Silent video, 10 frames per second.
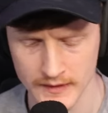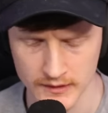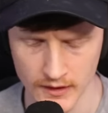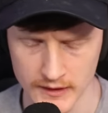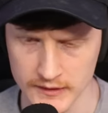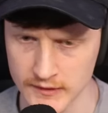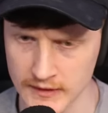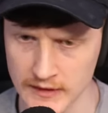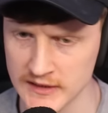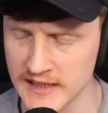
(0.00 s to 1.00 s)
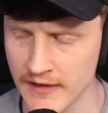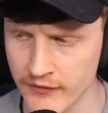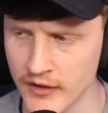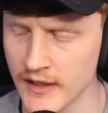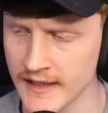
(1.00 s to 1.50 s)
This guy is
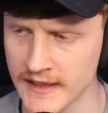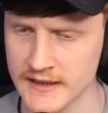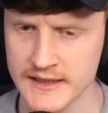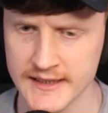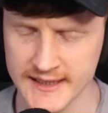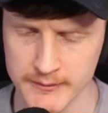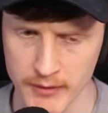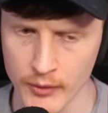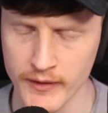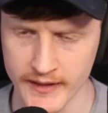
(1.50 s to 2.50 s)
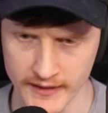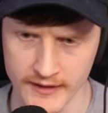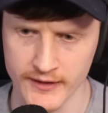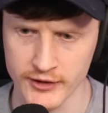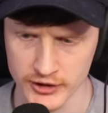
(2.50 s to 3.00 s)
definitely smoking
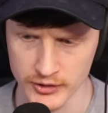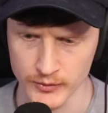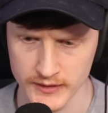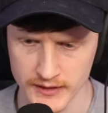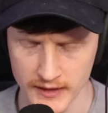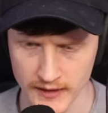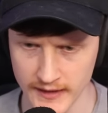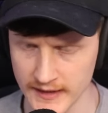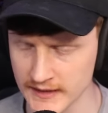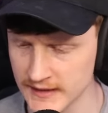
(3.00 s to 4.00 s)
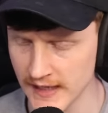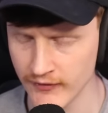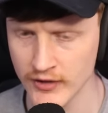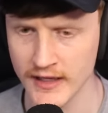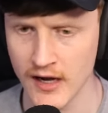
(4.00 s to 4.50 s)
the zoot. He is
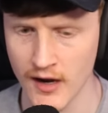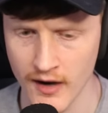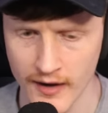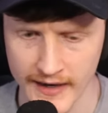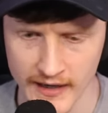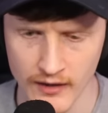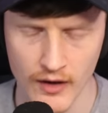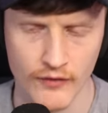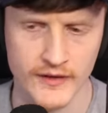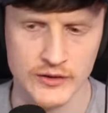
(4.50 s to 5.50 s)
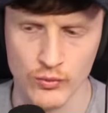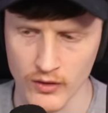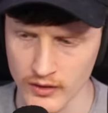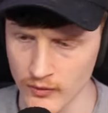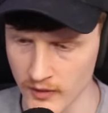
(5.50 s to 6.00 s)
definitely high off his
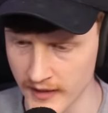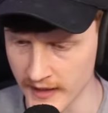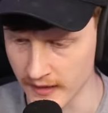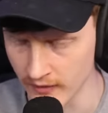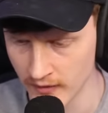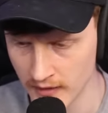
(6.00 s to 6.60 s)
rocker right now.